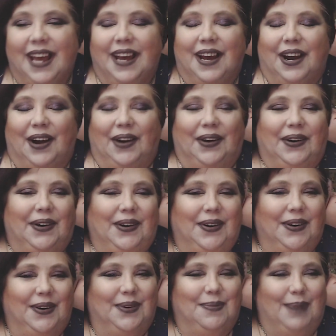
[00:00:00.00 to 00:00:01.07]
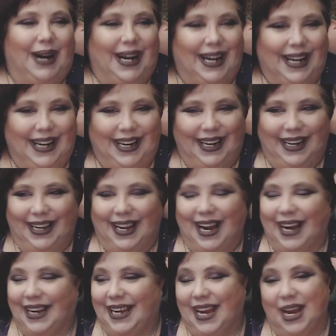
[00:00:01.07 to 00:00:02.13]
Oh my, I
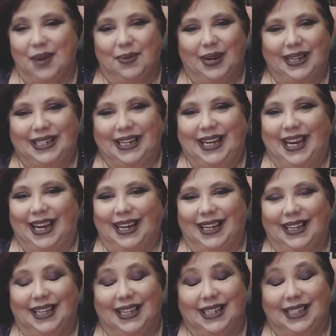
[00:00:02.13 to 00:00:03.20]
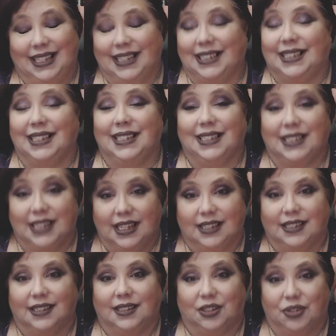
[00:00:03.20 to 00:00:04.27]
can't wait to get into this. This
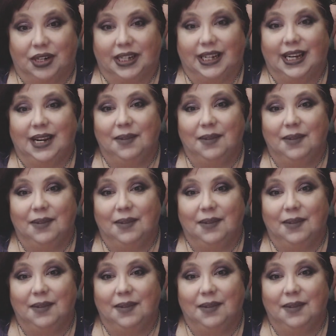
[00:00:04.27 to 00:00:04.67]
is tricky.